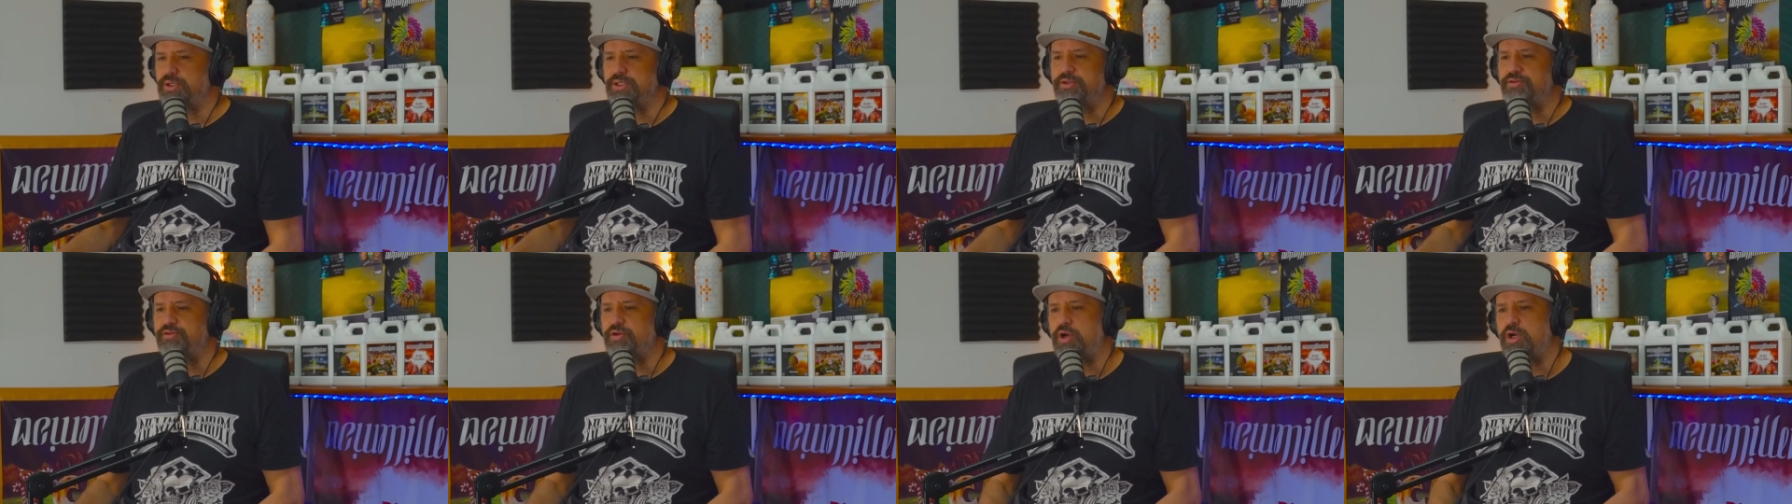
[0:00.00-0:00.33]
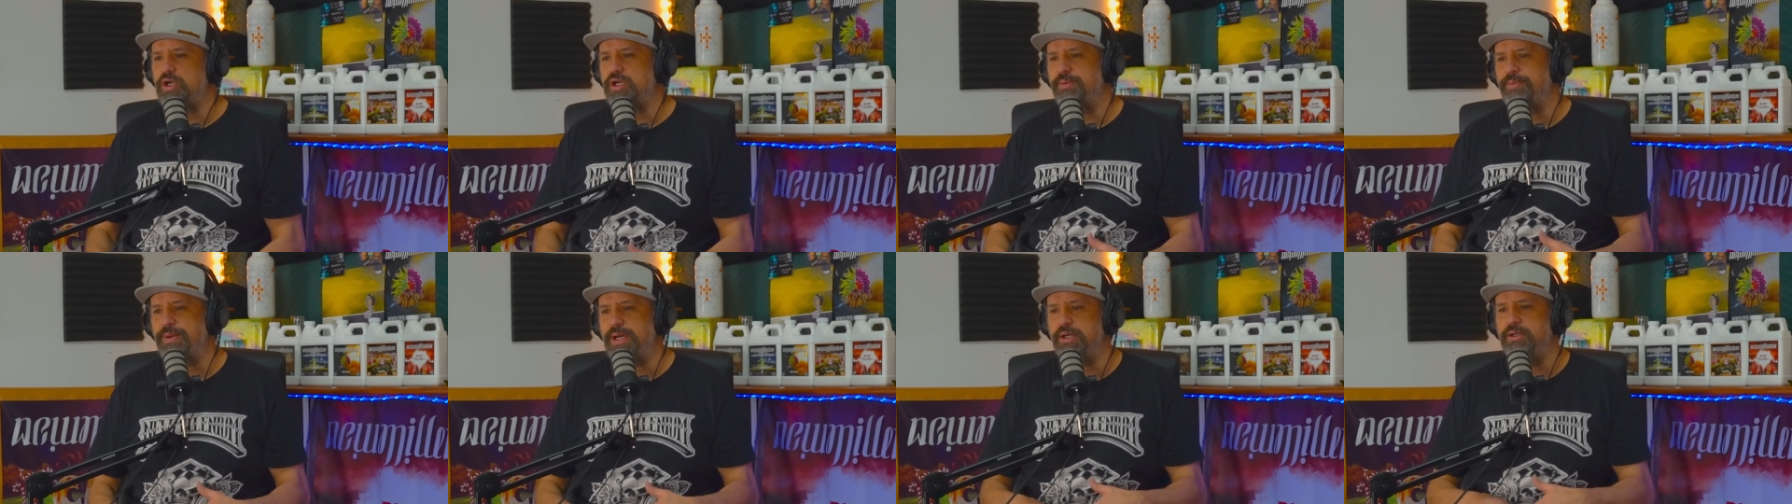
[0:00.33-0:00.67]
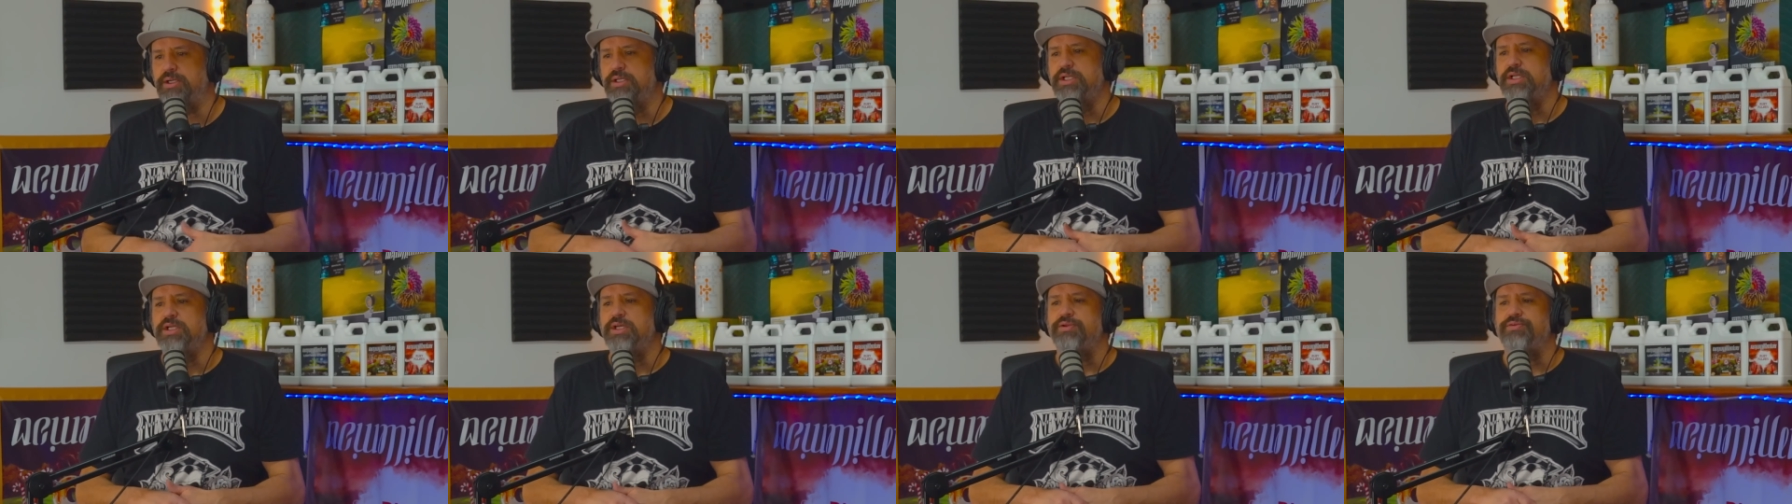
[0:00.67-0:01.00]
to talk
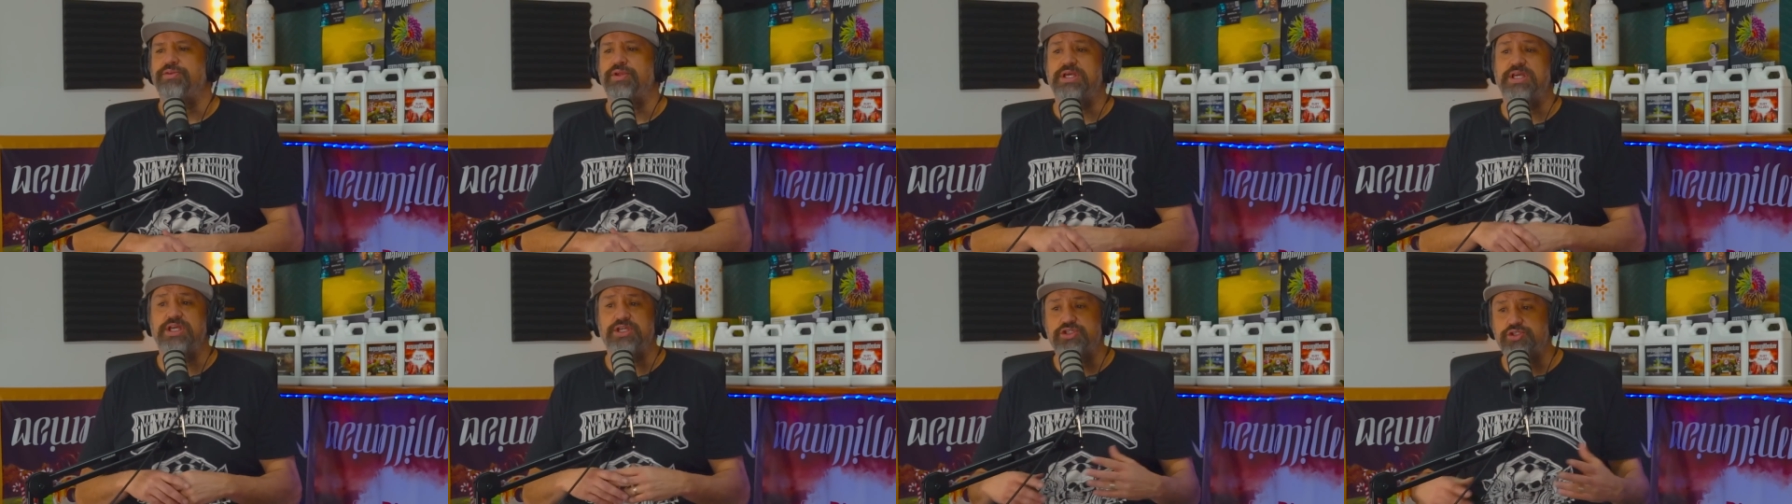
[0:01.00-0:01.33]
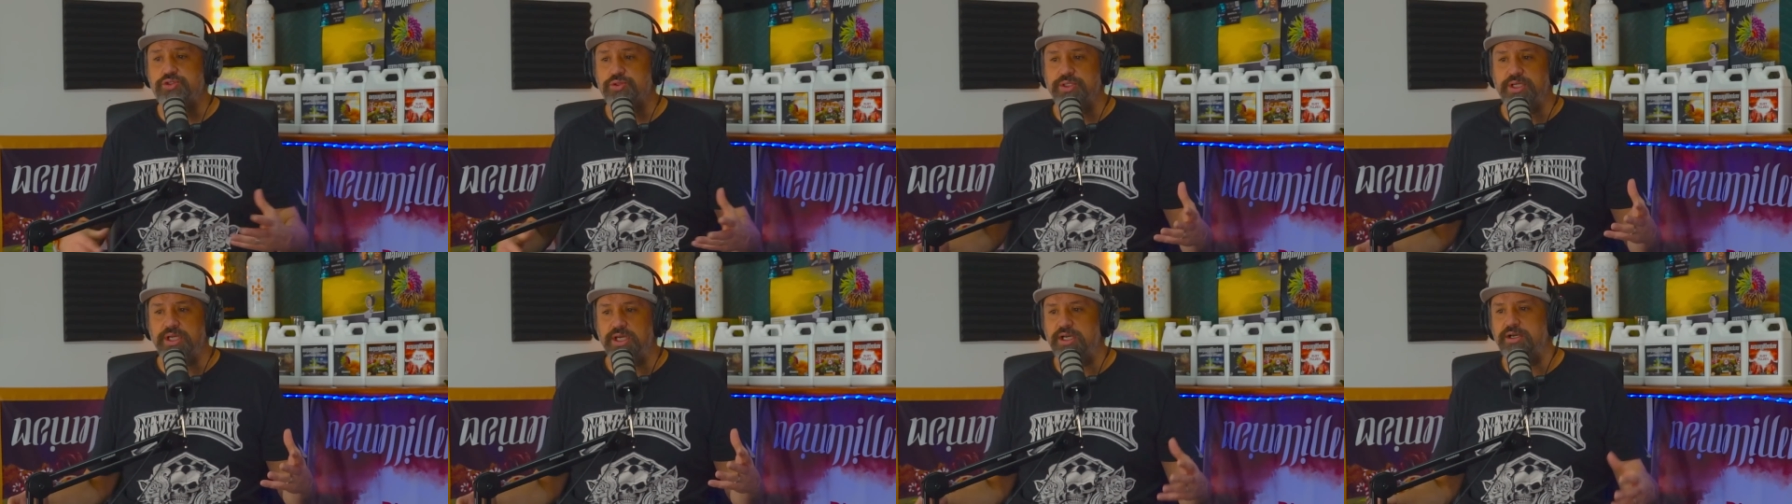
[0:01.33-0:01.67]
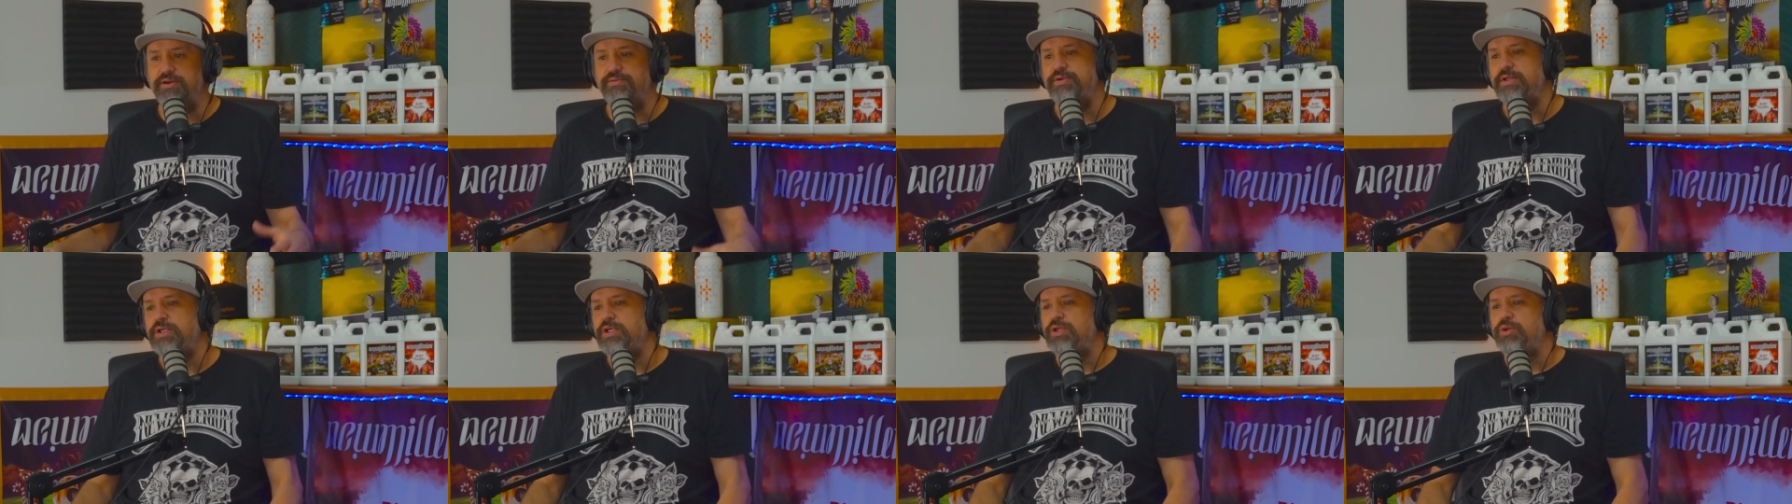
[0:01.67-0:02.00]
about the history
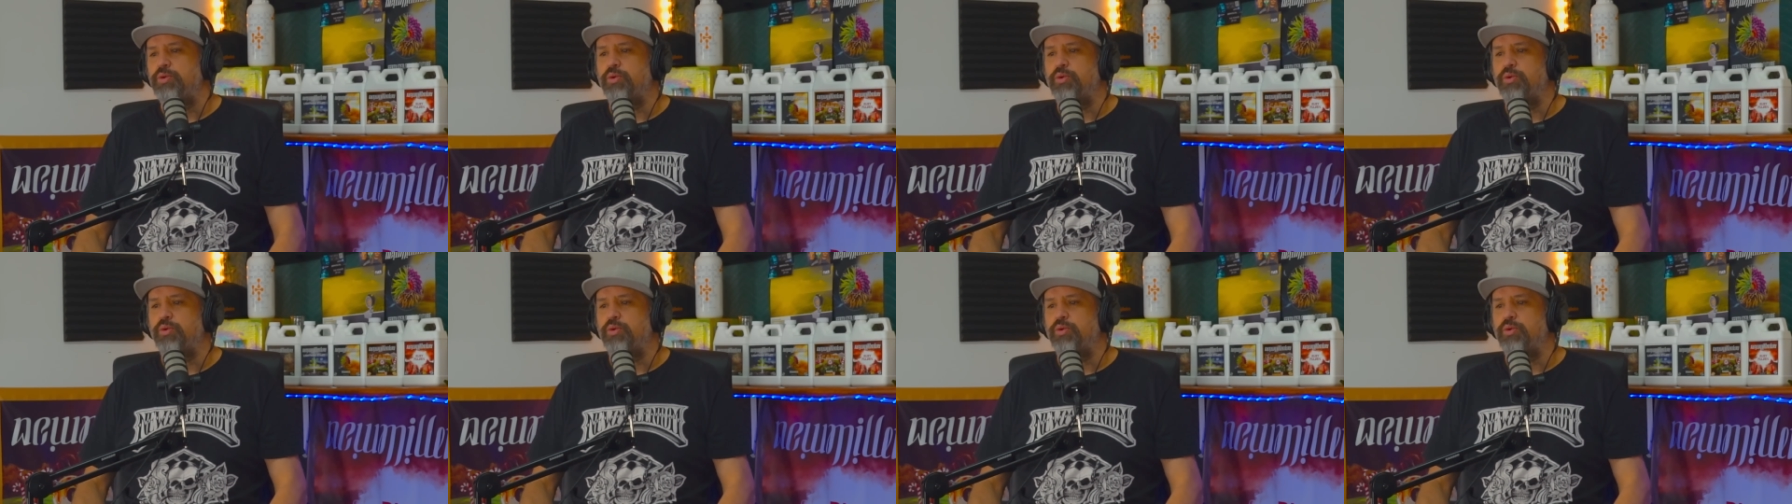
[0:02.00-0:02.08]
of,